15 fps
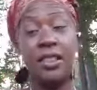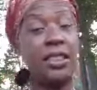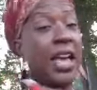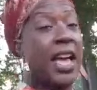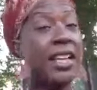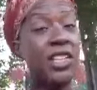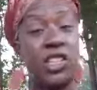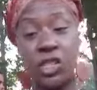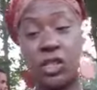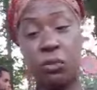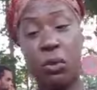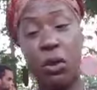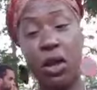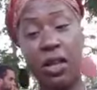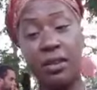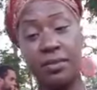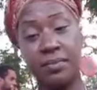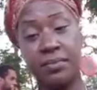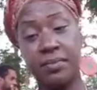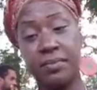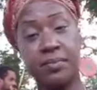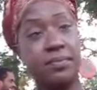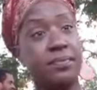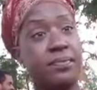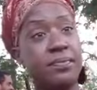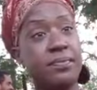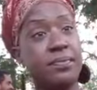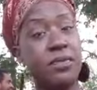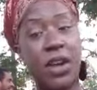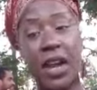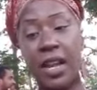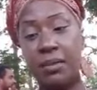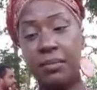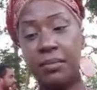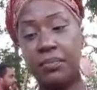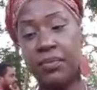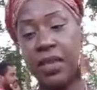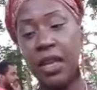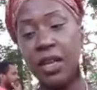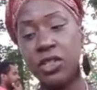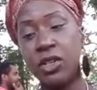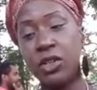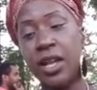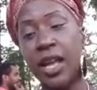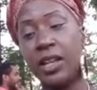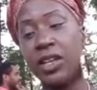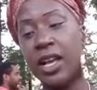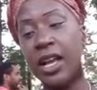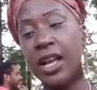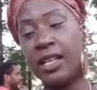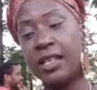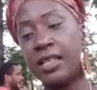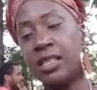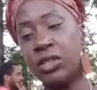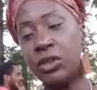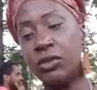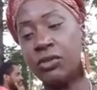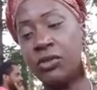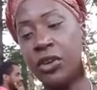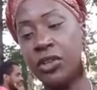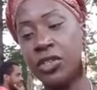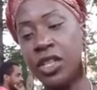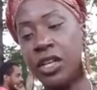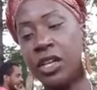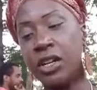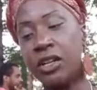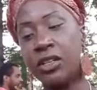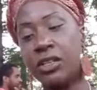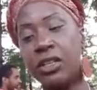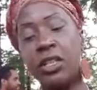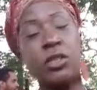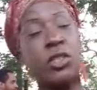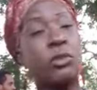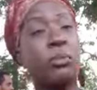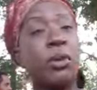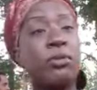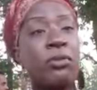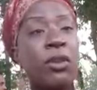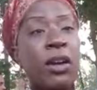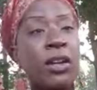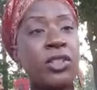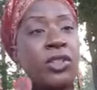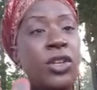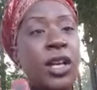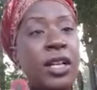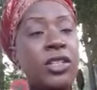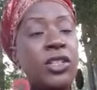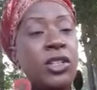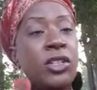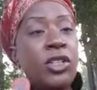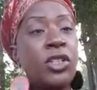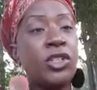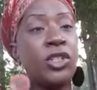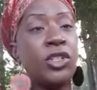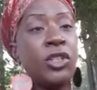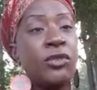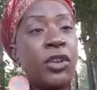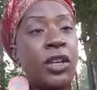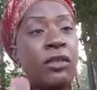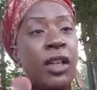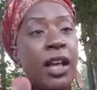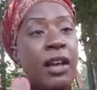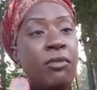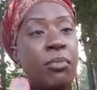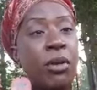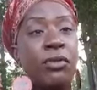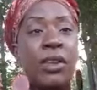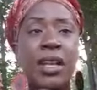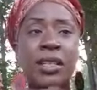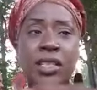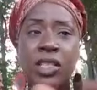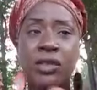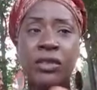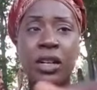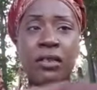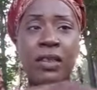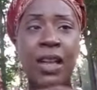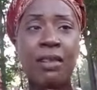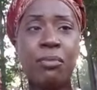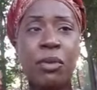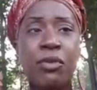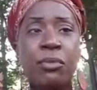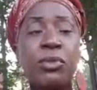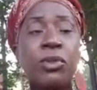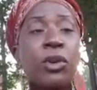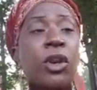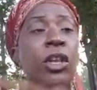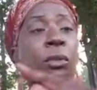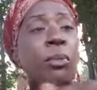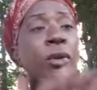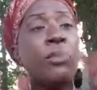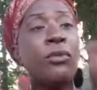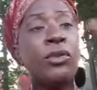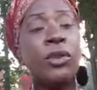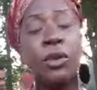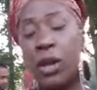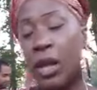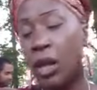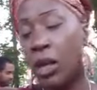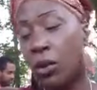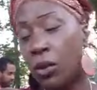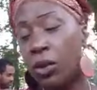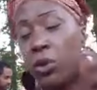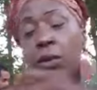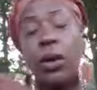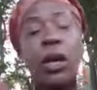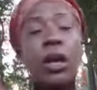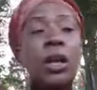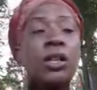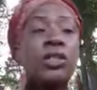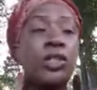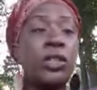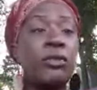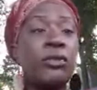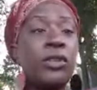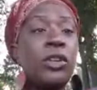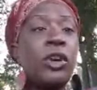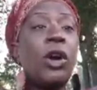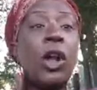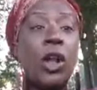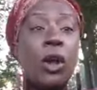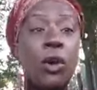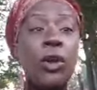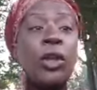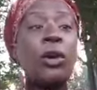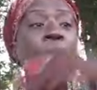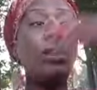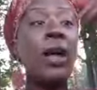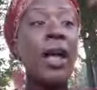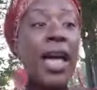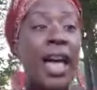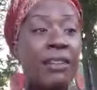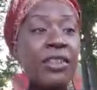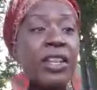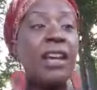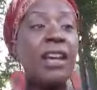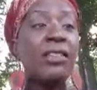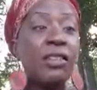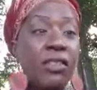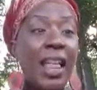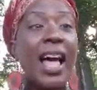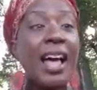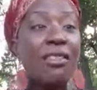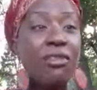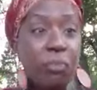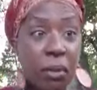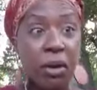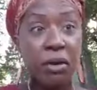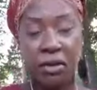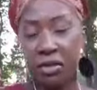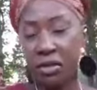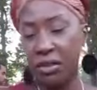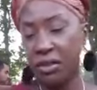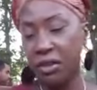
That's just one, right? So now you got, so the first tier is your birth record. So you got your, your certificate of live birth, not certificate of live birth, I'm sorry, your birth, your allodial, certificate, your allodial affidavit of live birth